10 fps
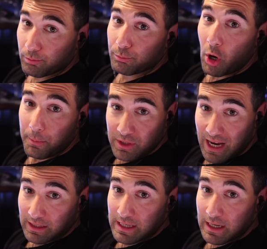proper
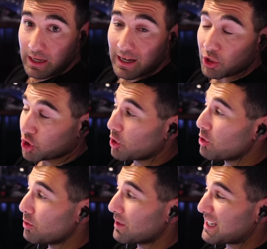technique, and I'll show
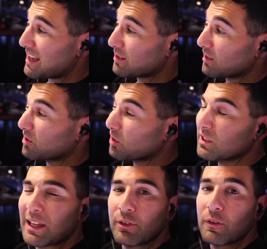you it takes a
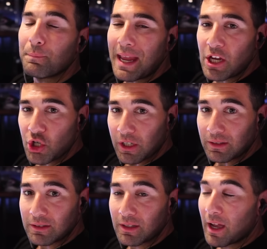certain level of
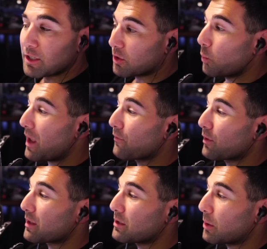patience to wait for
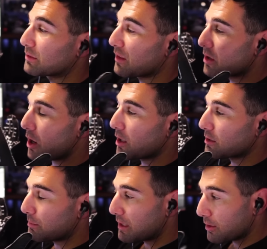the nose of the car
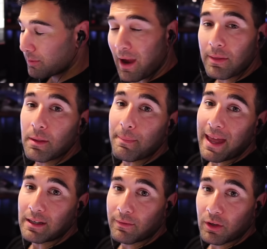to be around the
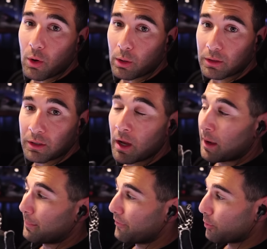bend of the corner
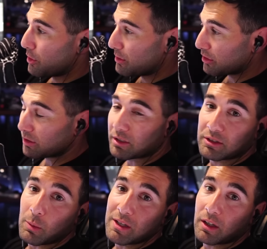before you start to
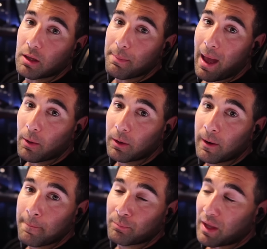squeeze on the power
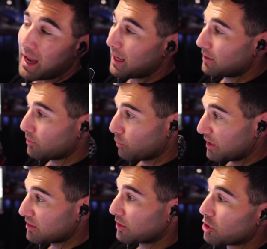and
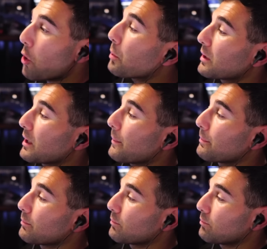really start to open it up,
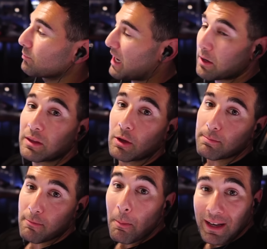carrying the
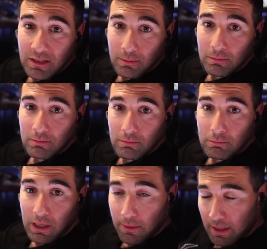momentum
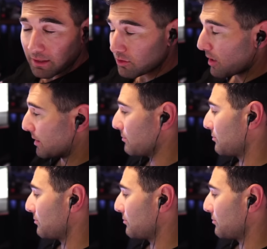down the next straight.